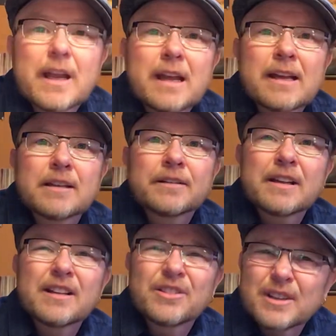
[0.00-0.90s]
And
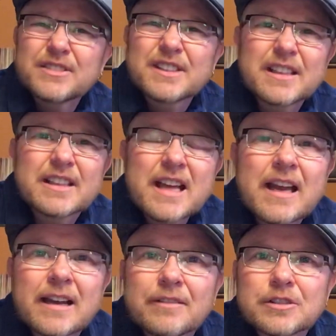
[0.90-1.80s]
then the rest of the
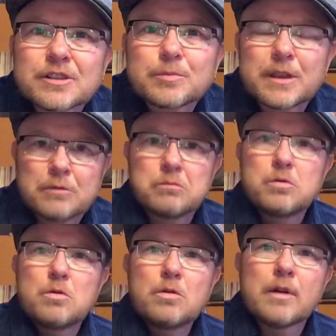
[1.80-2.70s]
day, I've just been
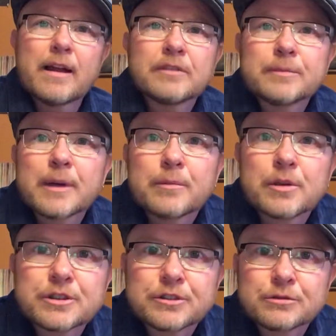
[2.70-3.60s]
having my
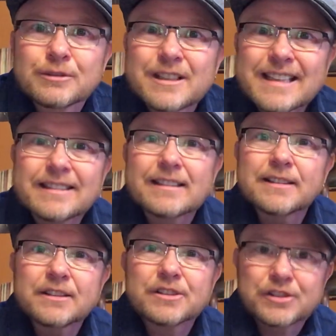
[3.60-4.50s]
emotions right there
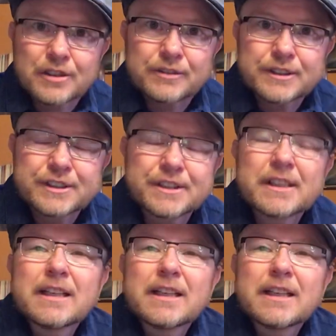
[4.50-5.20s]
at the surface.